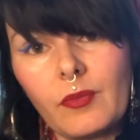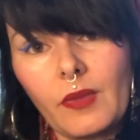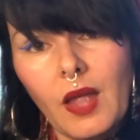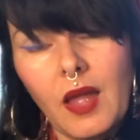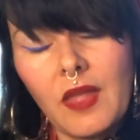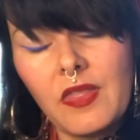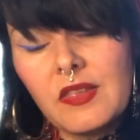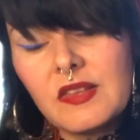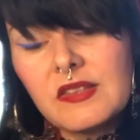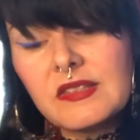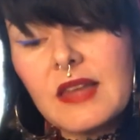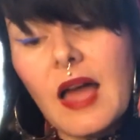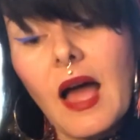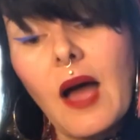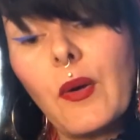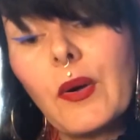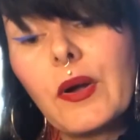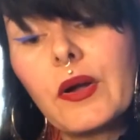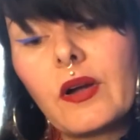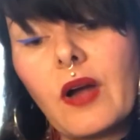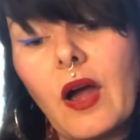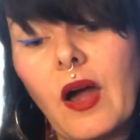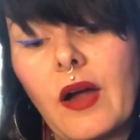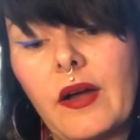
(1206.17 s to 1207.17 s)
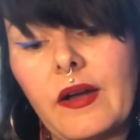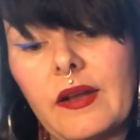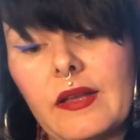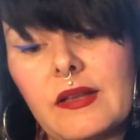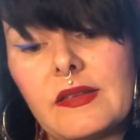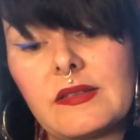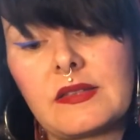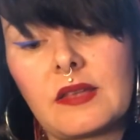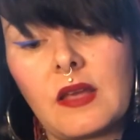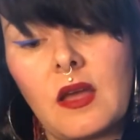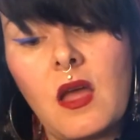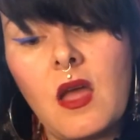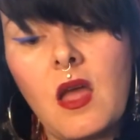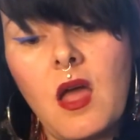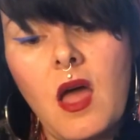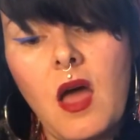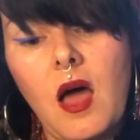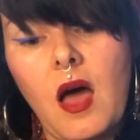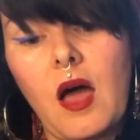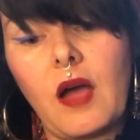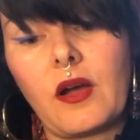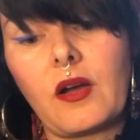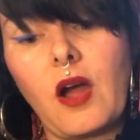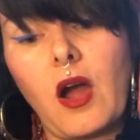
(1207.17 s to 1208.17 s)
And this Tower card is
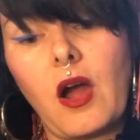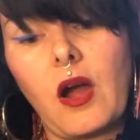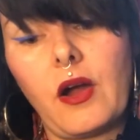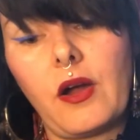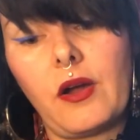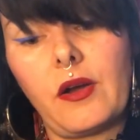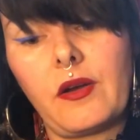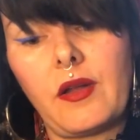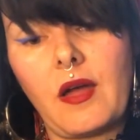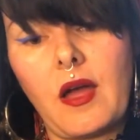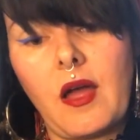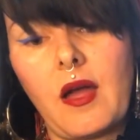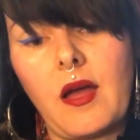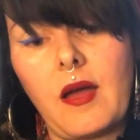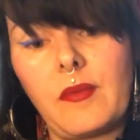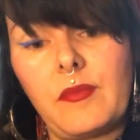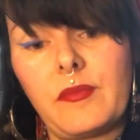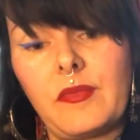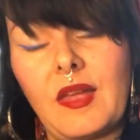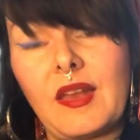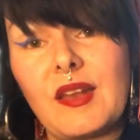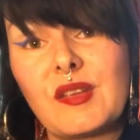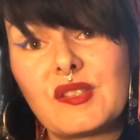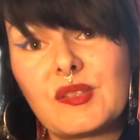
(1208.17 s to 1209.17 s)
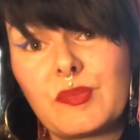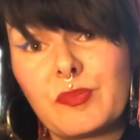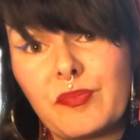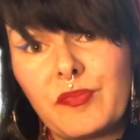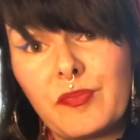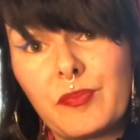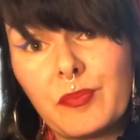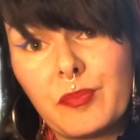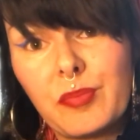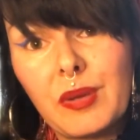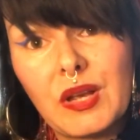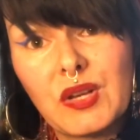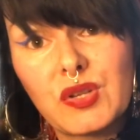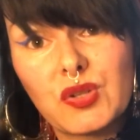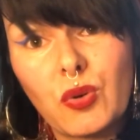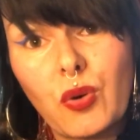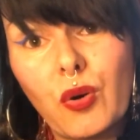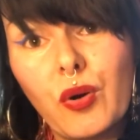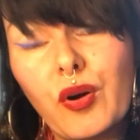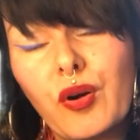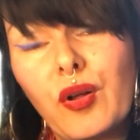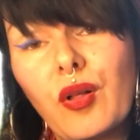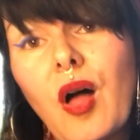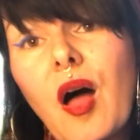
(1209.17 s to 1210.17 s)
a card that is
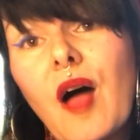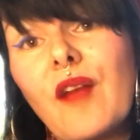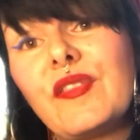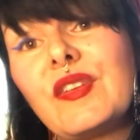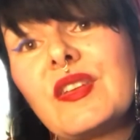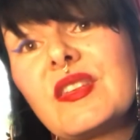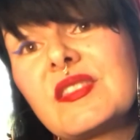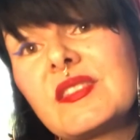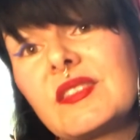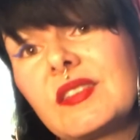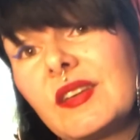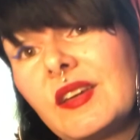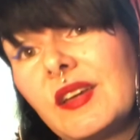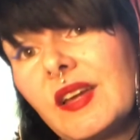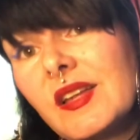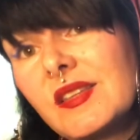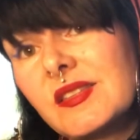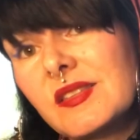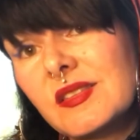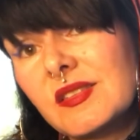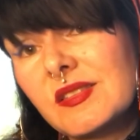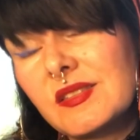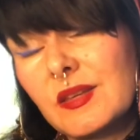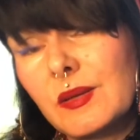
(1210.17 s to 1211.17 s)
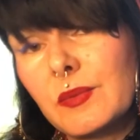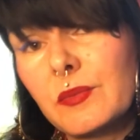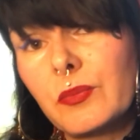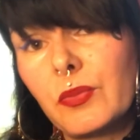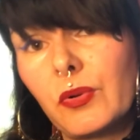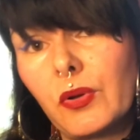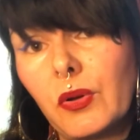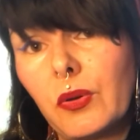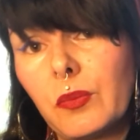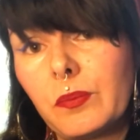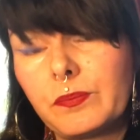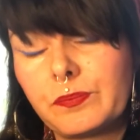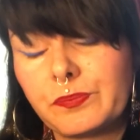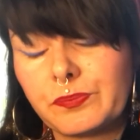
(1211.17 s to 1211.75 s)
pictorial. Obviously, it's a symbol